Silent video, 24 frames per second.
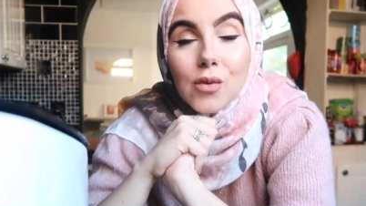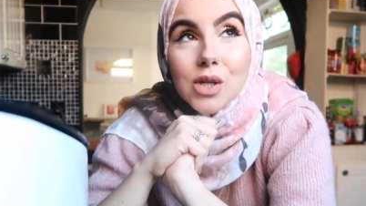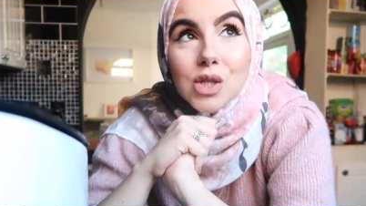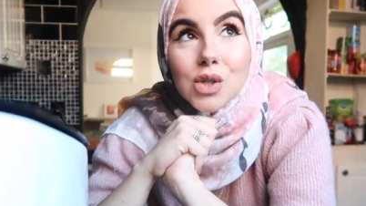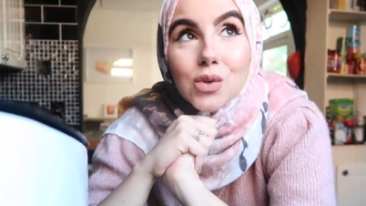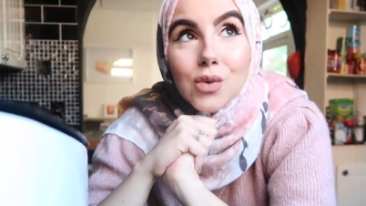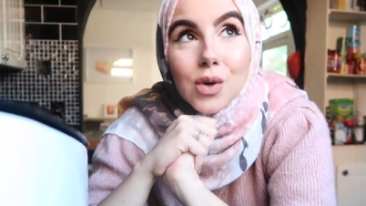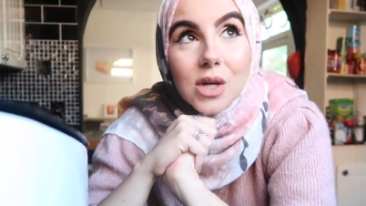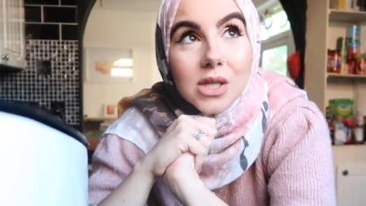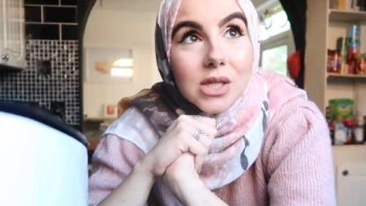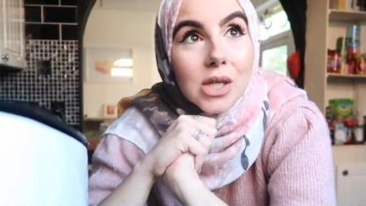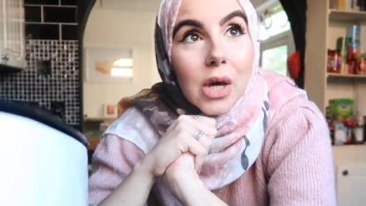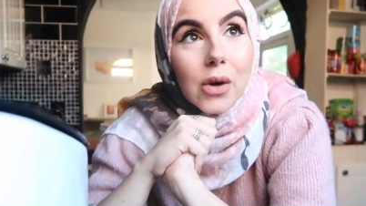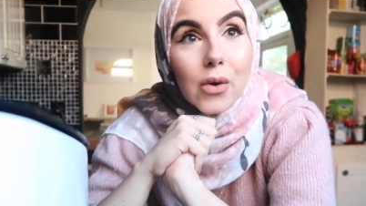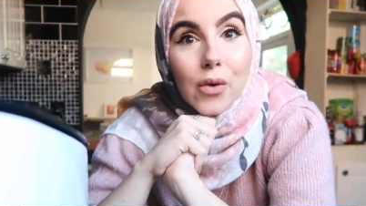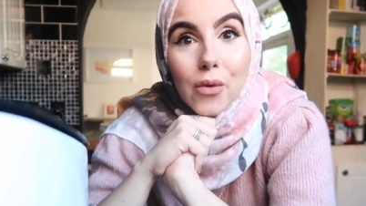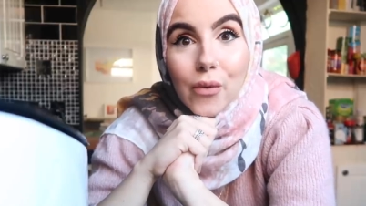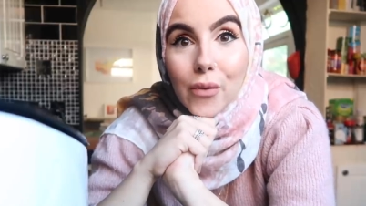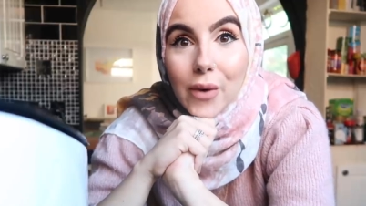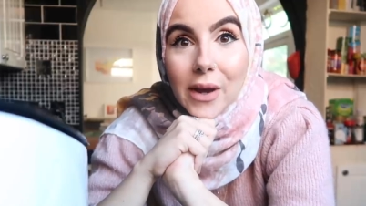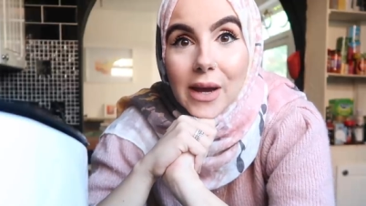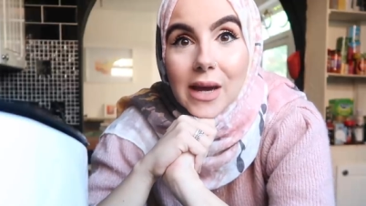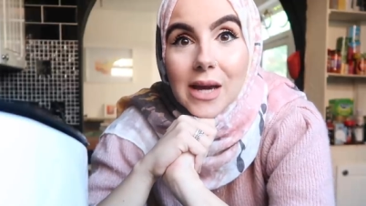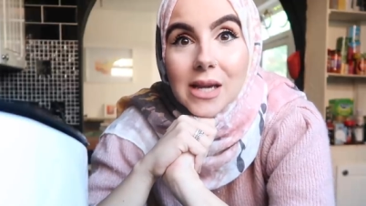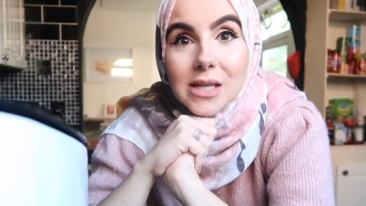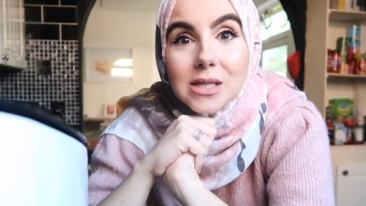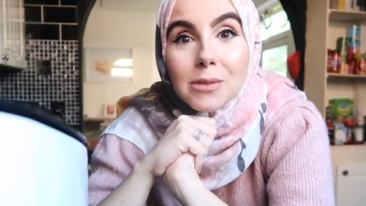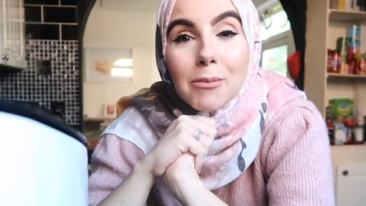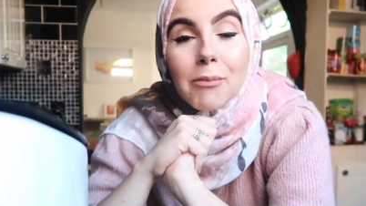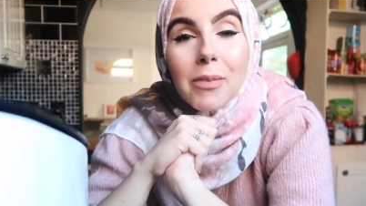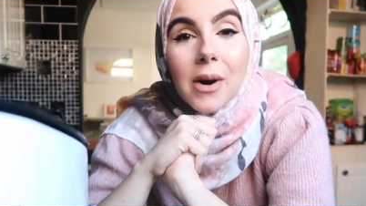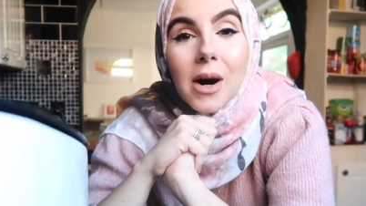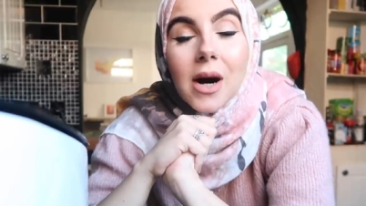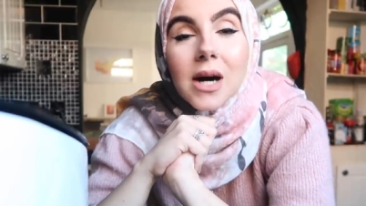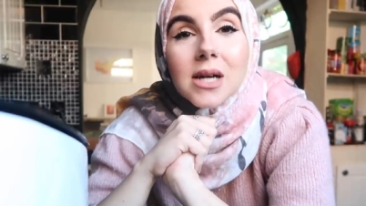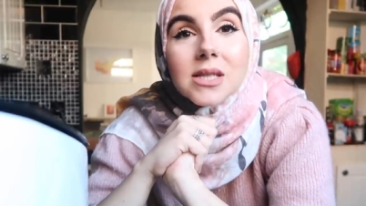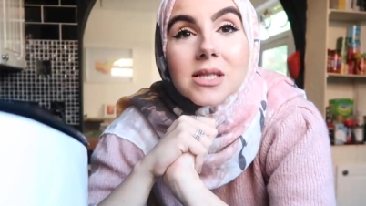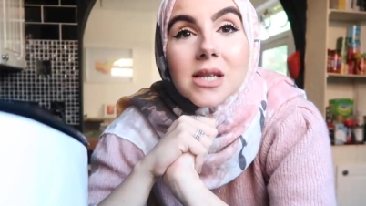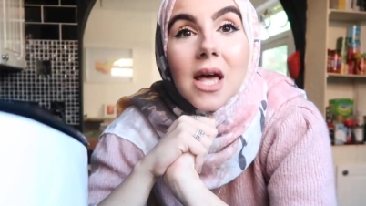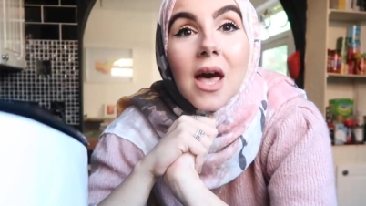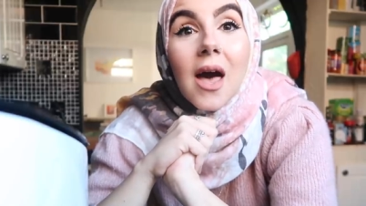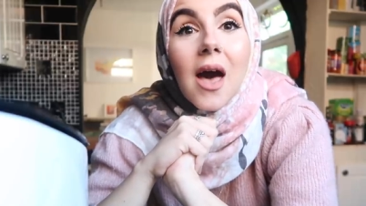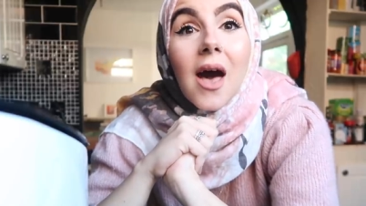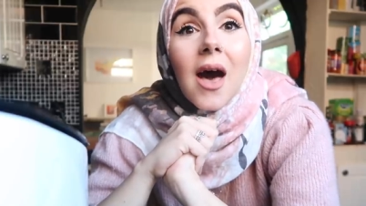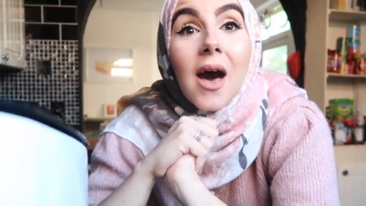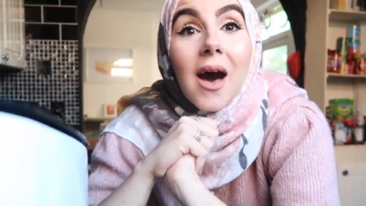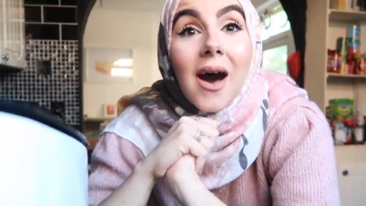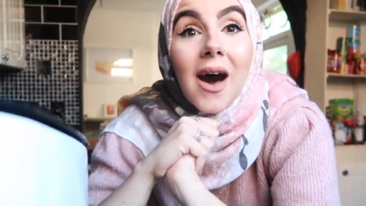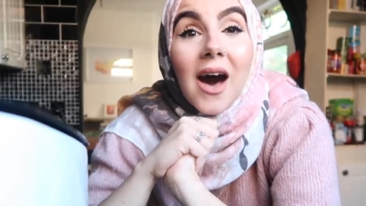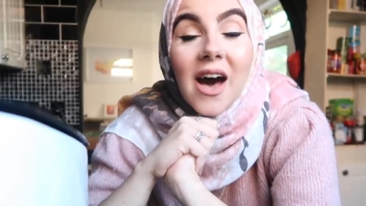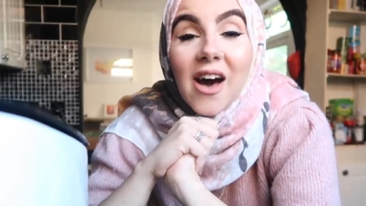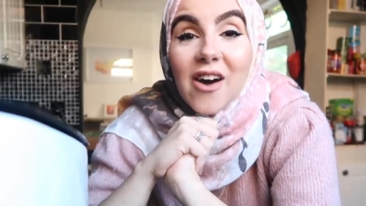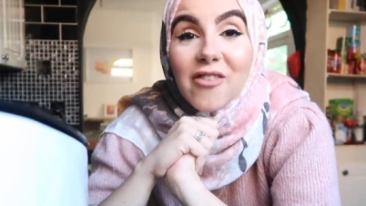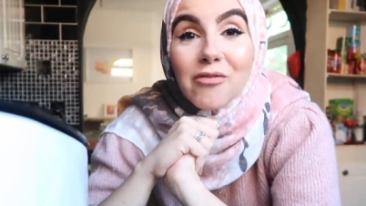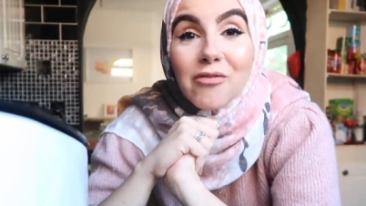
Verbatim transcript: which was great, but I